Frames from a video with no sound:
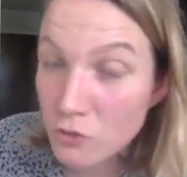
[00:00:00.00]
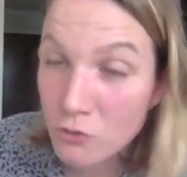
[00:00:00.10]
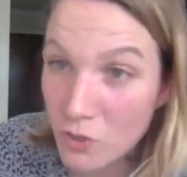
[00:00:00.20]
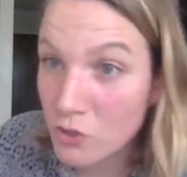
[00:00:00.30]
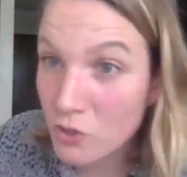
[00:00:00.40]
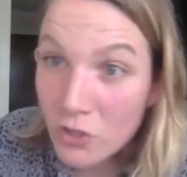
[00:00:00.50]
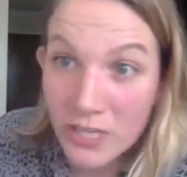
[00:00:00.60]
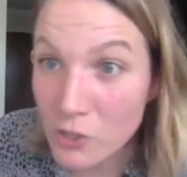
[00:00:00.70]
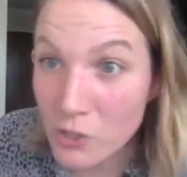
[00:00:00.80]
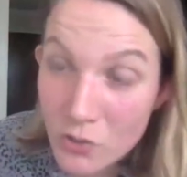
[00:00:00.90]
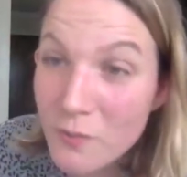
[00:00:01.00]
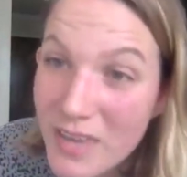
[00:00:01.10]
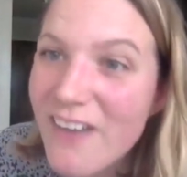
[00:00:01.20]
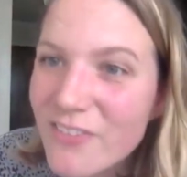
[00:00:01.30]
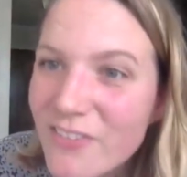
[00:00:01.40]
nutritional issue that we
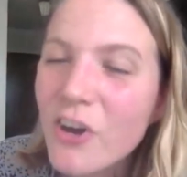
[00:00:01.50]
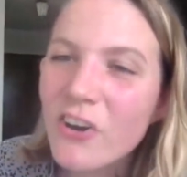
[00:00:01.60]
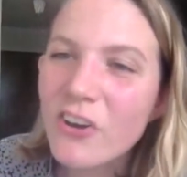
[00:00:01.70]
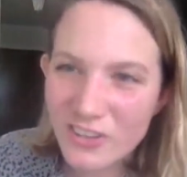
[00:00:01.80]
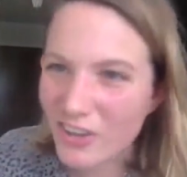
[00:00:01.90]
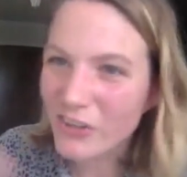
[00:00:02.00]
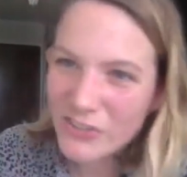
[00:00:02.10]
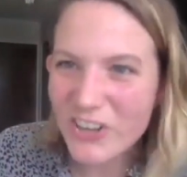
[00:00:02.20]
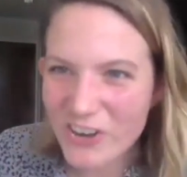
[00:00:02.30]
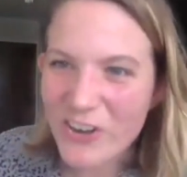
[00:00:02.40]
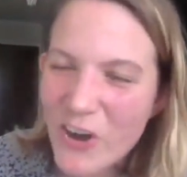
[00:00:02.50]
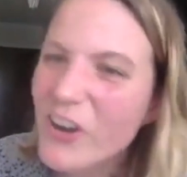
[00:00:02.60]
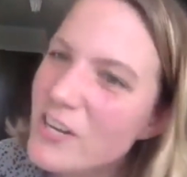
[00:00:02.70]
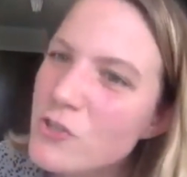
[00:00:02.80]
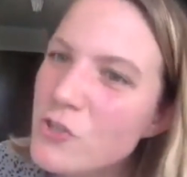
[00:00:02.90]
have in our culture and in our
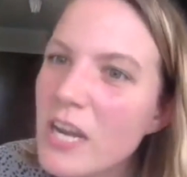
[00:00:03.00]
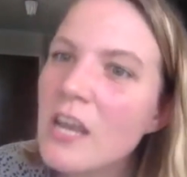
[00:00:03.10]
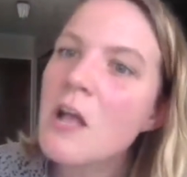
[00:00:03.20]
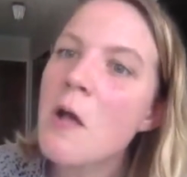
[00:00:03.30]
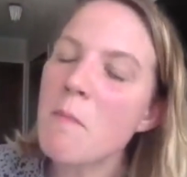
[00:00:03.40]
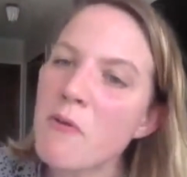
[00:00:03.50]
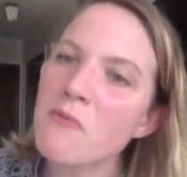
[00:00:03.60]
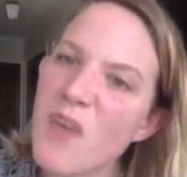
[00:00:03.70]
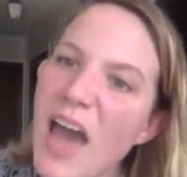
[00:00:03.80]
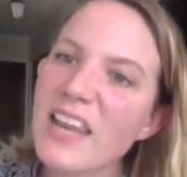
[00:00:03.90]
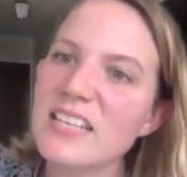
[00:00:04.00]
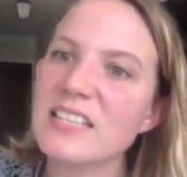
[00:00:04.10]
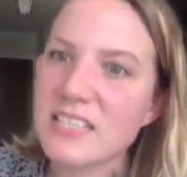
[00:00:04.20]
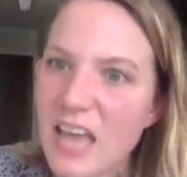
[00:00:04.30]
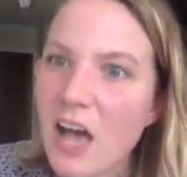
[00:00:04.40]
country but fat
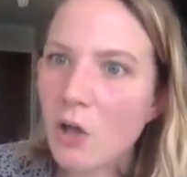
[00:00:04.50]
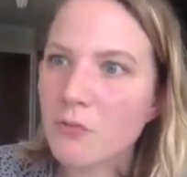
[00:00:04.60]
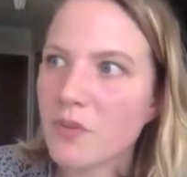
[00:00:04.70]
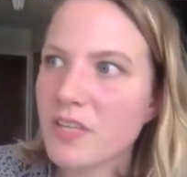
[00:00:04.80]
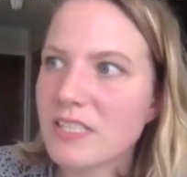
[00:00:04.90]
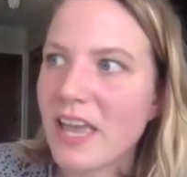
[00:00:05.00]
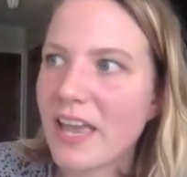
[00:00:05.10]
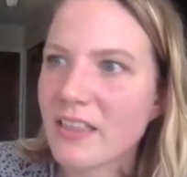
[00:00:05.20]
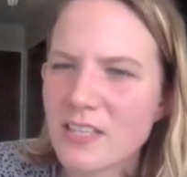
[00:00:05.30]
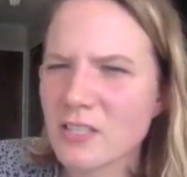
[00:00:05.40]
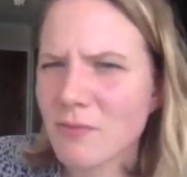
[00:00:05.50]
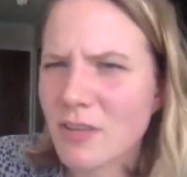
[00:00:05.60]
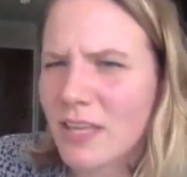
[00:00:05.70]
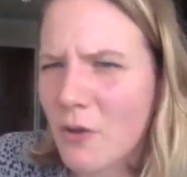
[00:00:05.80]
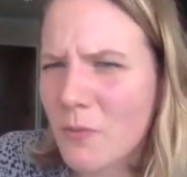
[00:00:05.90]
itself is like this
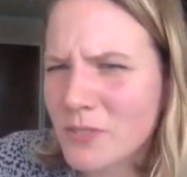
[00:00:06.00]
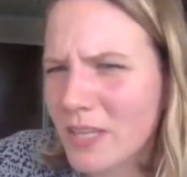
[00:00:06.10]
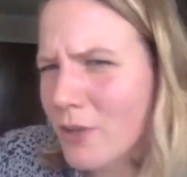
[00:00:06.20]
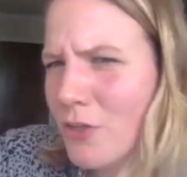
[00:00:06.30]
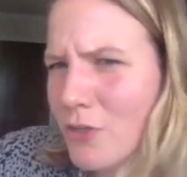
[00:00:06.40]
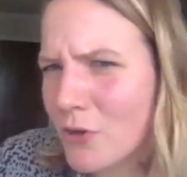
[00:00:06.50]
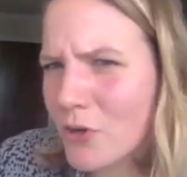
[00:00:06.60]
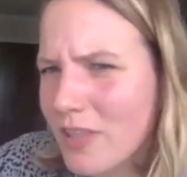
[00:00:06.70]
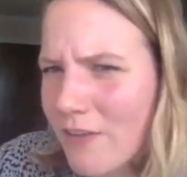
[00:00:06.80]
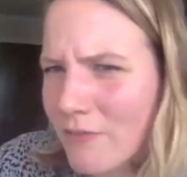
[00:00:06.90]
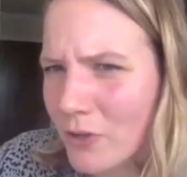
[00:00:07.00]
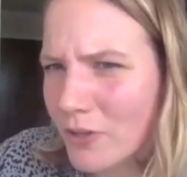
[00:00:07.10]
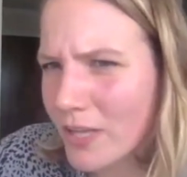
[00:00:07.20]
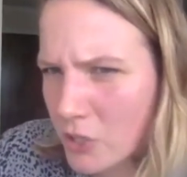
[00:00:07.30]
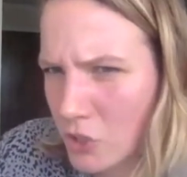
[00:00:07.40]
it's like almost like a third
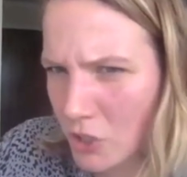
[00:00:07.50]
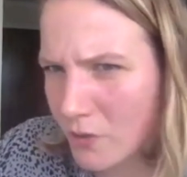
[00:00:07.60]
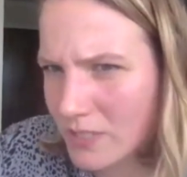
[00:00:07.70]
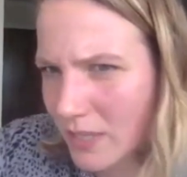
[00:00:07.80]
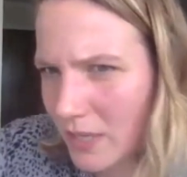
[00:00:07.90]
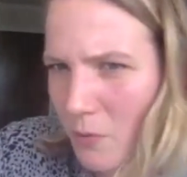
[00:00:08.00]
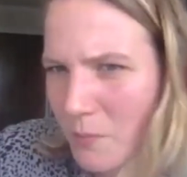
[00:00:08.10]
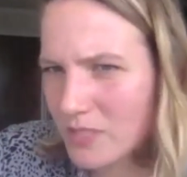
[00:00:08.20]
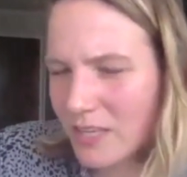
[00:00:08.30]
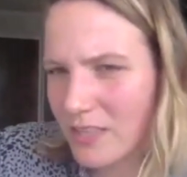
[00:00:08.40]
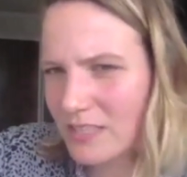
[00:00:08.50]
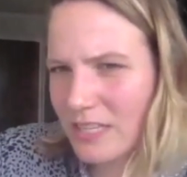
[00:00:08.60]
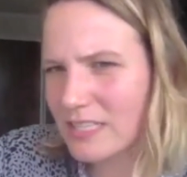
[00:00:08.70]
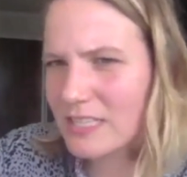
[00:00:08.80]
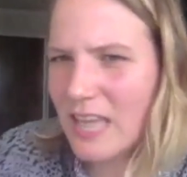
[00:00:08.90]
level issue it's like almost like this
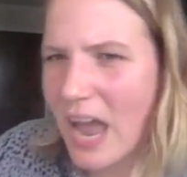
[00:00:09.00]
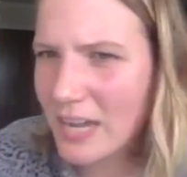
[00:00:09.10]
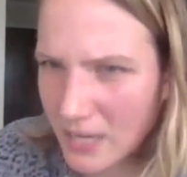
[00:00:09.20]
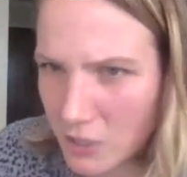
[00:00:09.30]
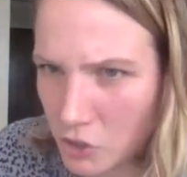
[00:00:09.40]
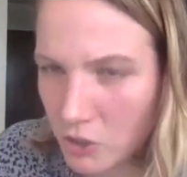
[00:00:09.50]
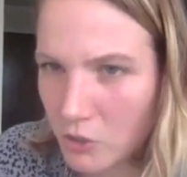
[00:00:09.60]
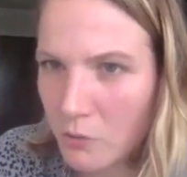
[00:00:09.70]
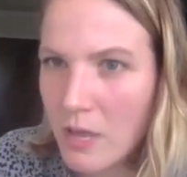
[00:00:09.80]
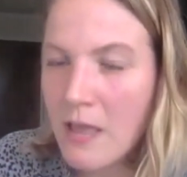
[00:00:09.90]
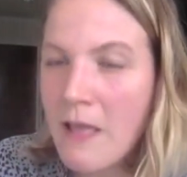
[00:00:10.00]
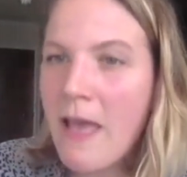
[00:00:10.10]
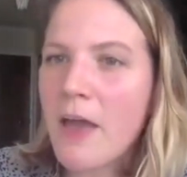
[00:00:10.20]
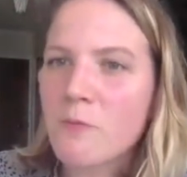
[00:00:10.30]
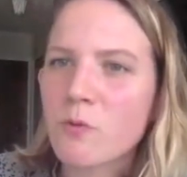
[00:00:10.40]
like side issue
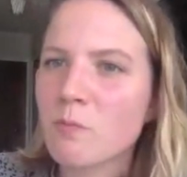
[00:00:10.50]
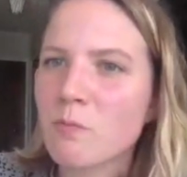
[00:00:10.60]
and we're